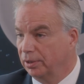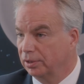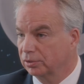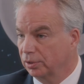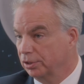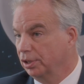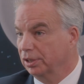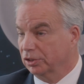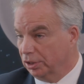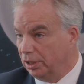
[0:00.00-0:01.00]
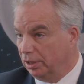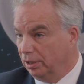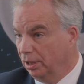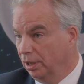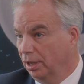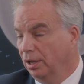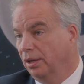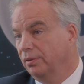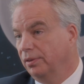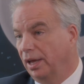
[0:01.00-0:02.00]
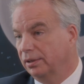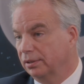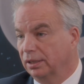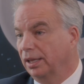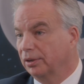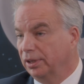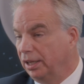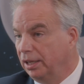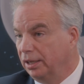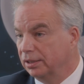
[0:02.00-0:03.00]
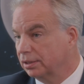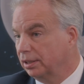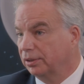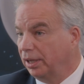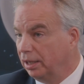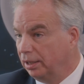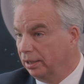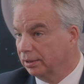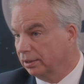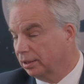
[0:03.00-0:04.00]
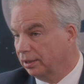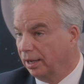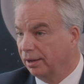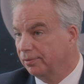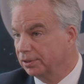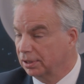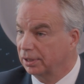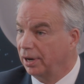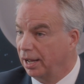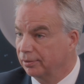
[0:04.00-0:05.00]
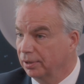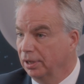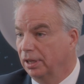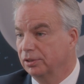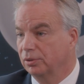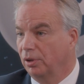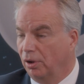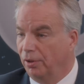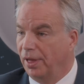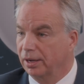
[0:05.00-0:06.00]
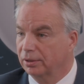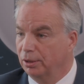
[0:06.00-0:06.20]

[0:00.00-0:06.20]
areas so that she can see that the letter E is the letter E and the letter F is the letter F. And so all that